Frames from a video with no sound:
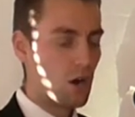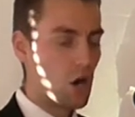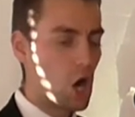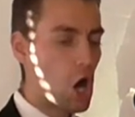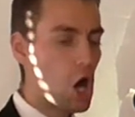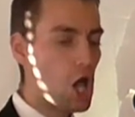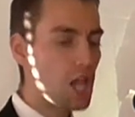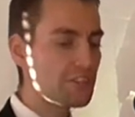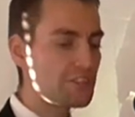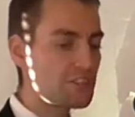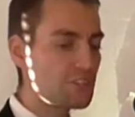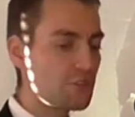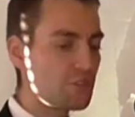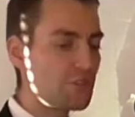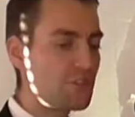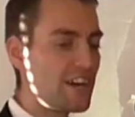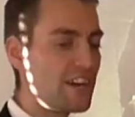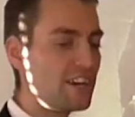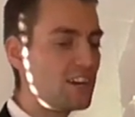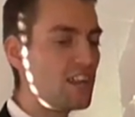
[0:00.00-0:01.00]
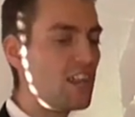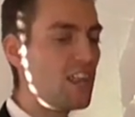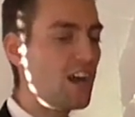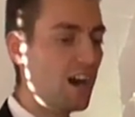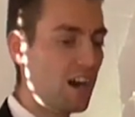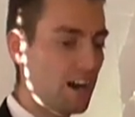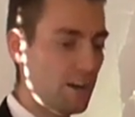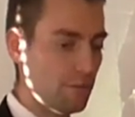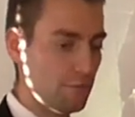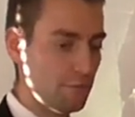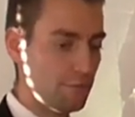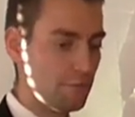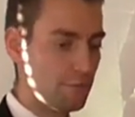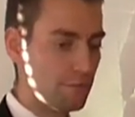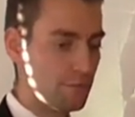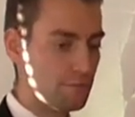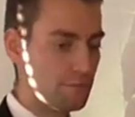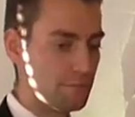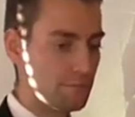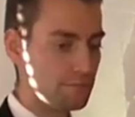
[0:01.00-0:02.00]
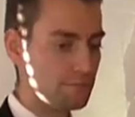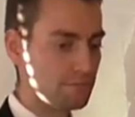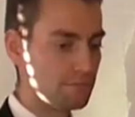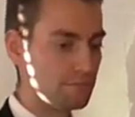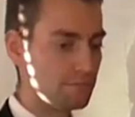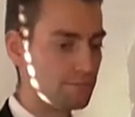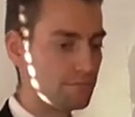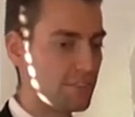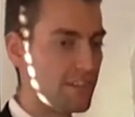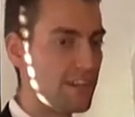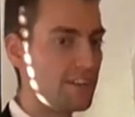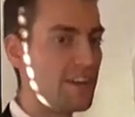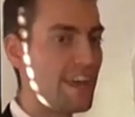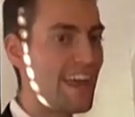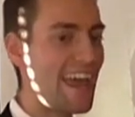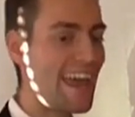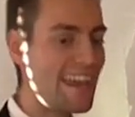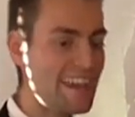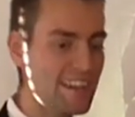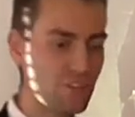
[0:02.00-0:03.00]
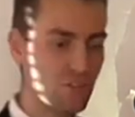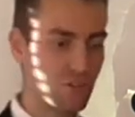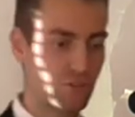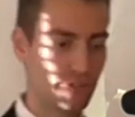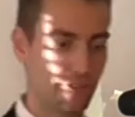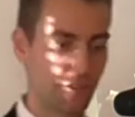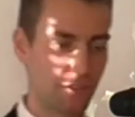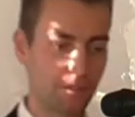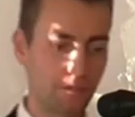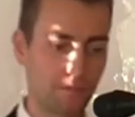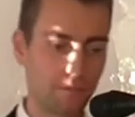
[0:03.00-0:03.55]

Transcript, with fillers: Also their love, their hatred,